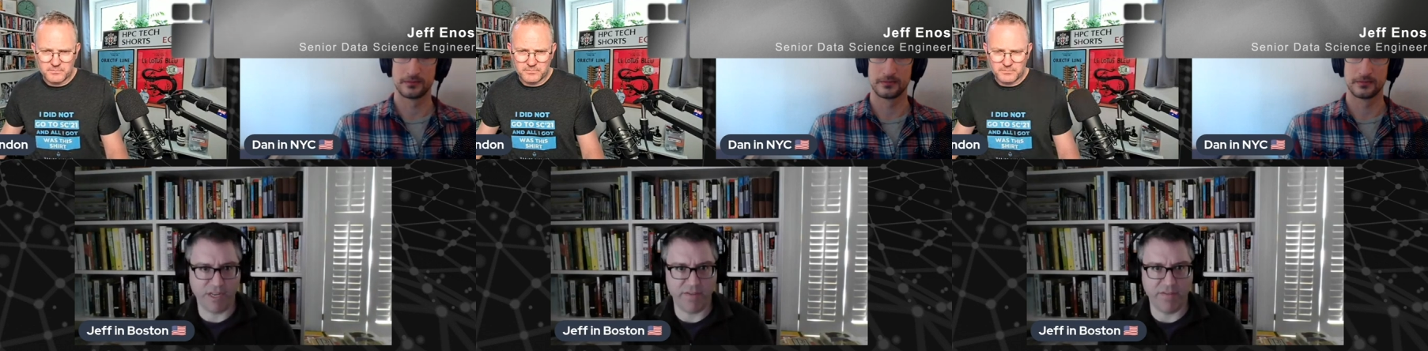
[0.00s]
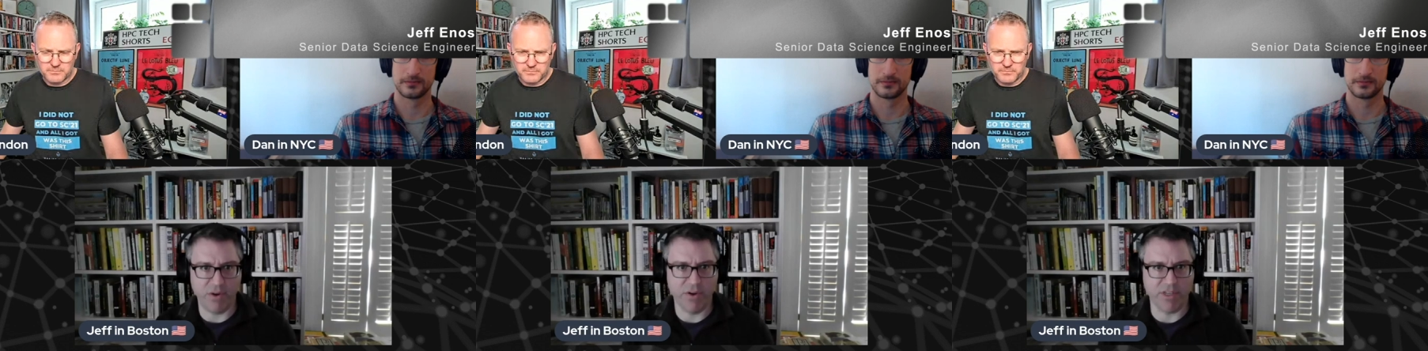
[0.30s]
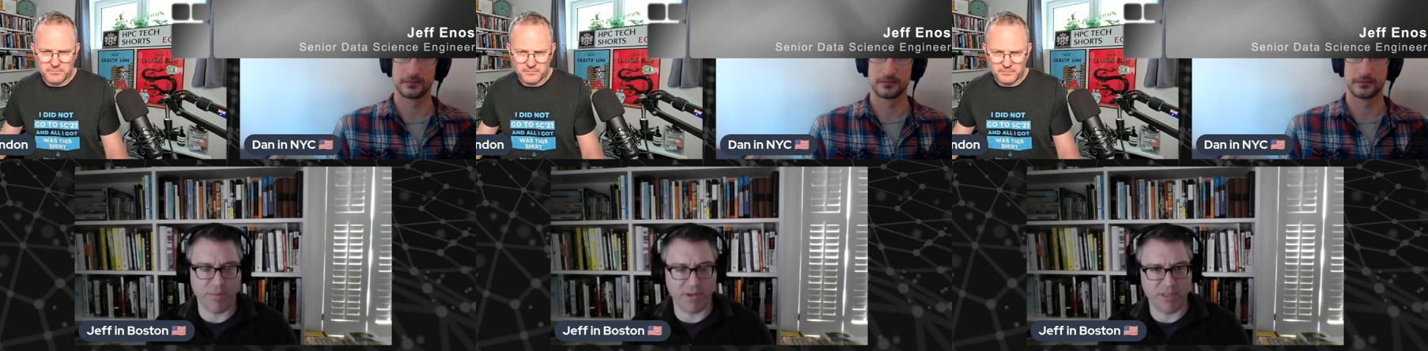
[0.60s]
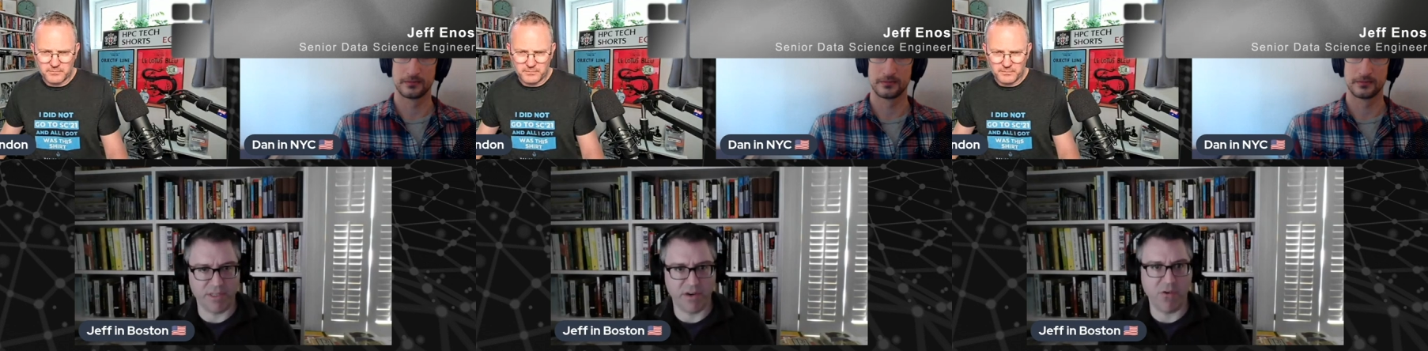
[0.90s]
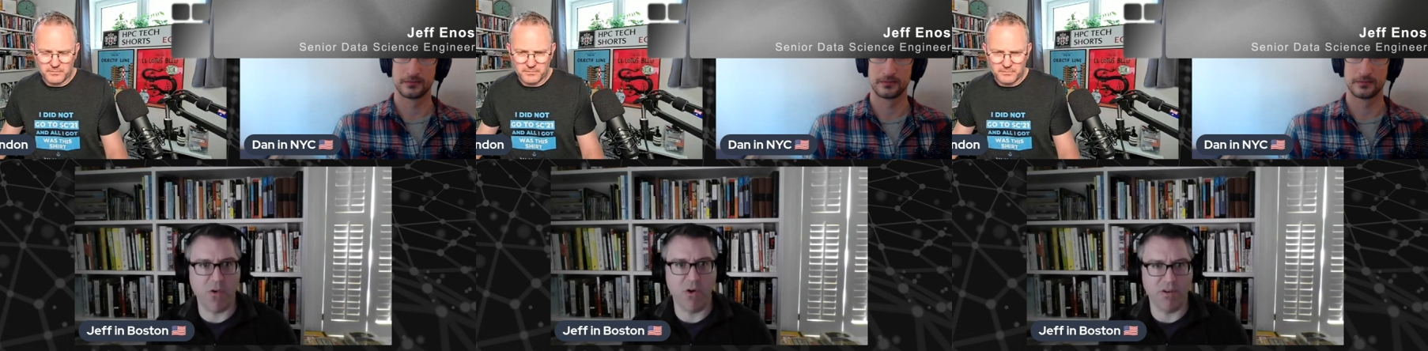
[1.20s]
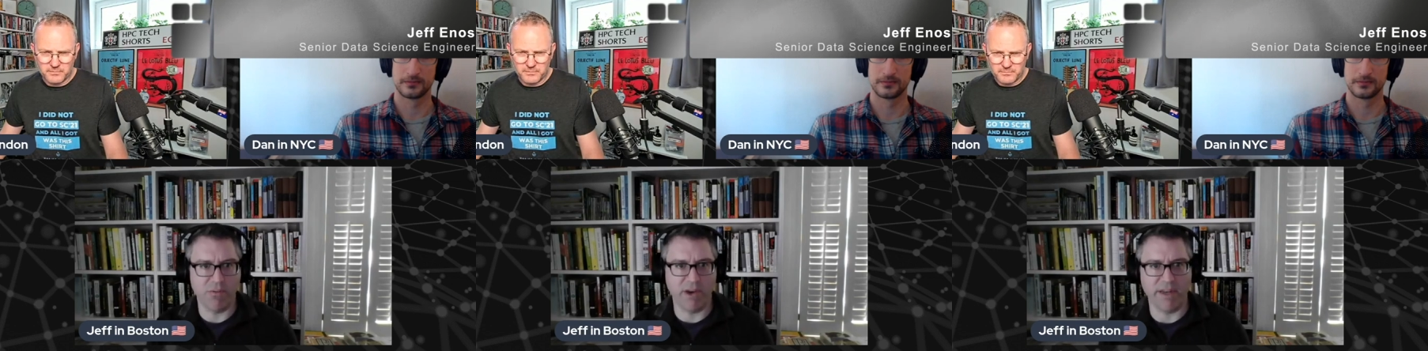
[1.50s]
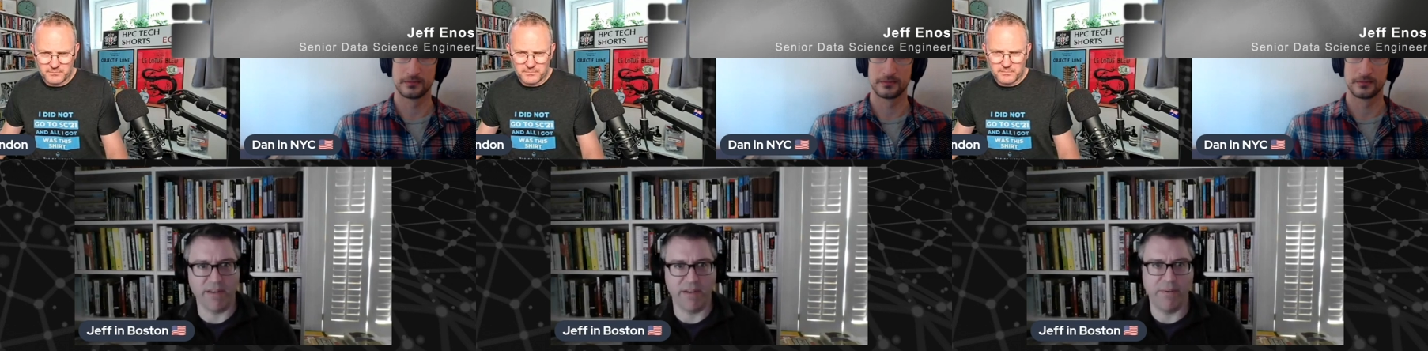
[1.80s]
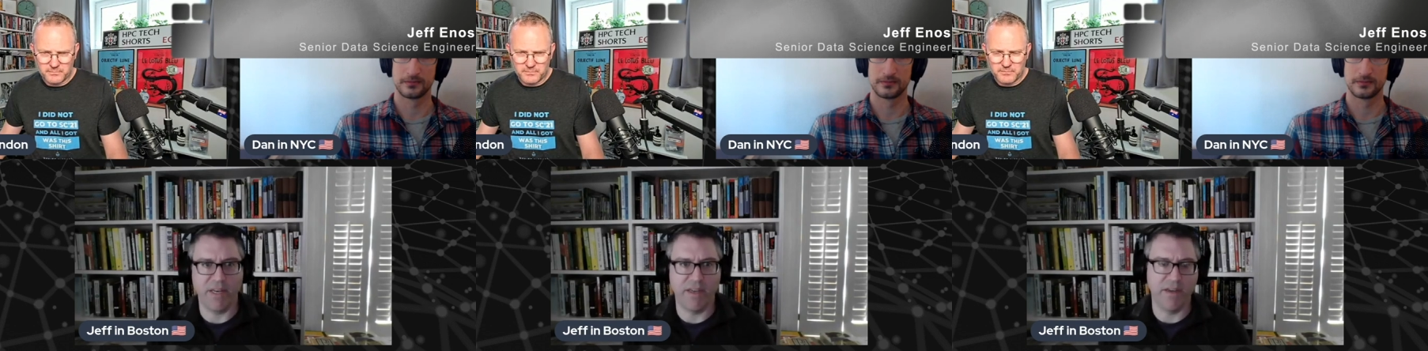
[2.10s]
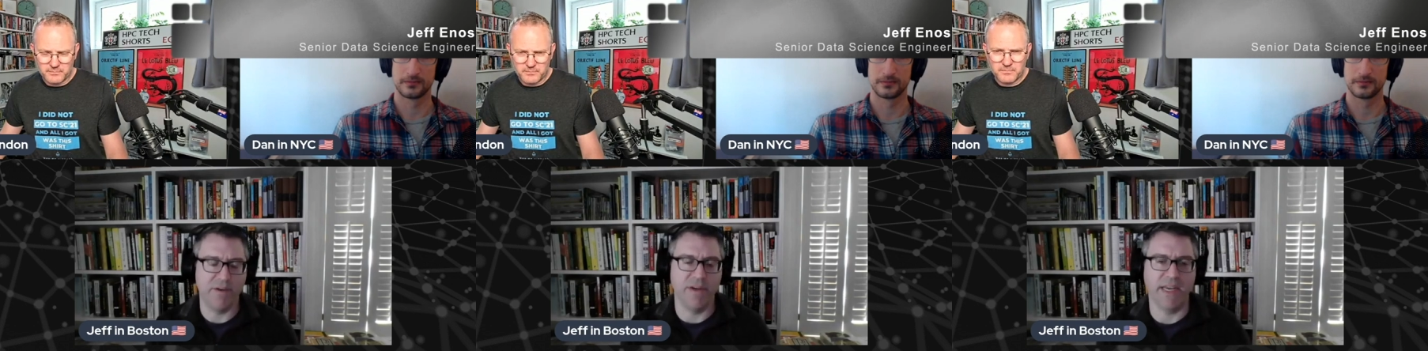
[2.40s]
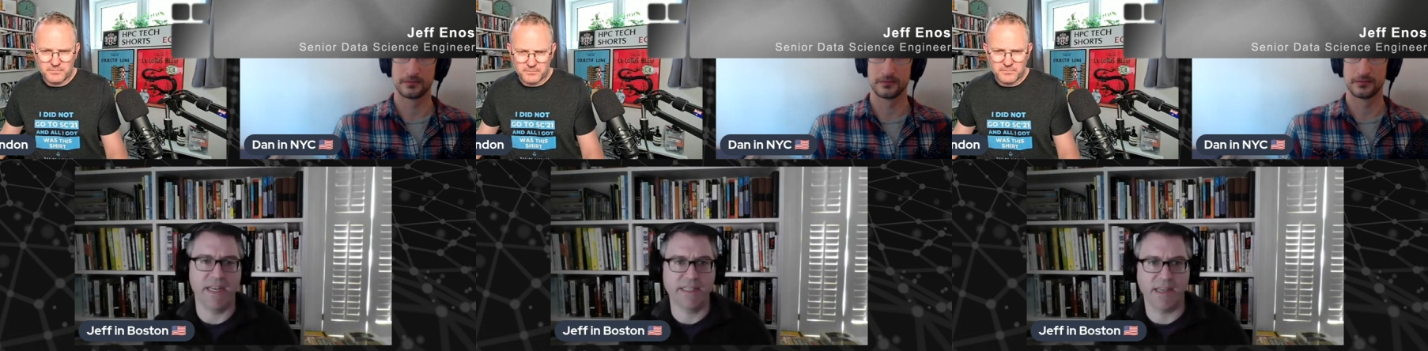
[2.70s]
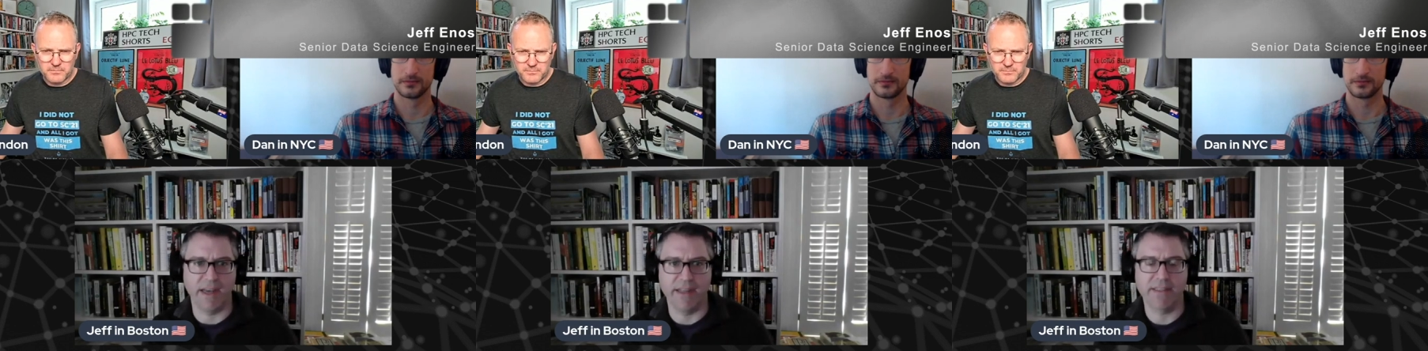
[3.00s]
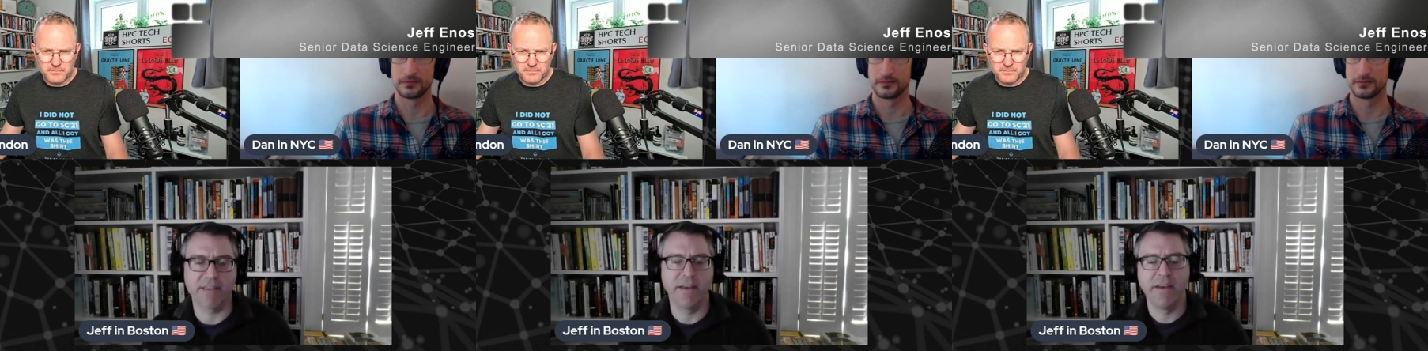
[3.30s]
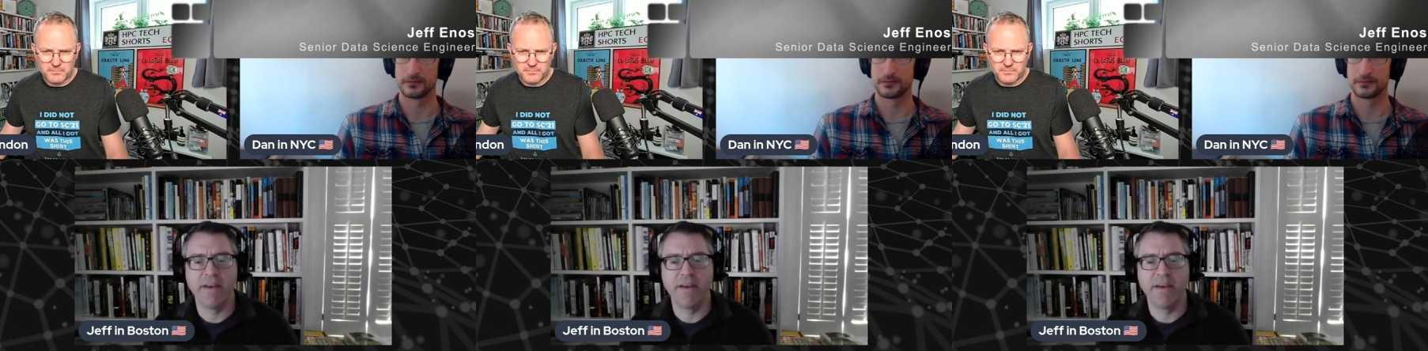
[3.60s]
Speaker 1: TV viewership, which is the core of what, you know, we need to do in data science.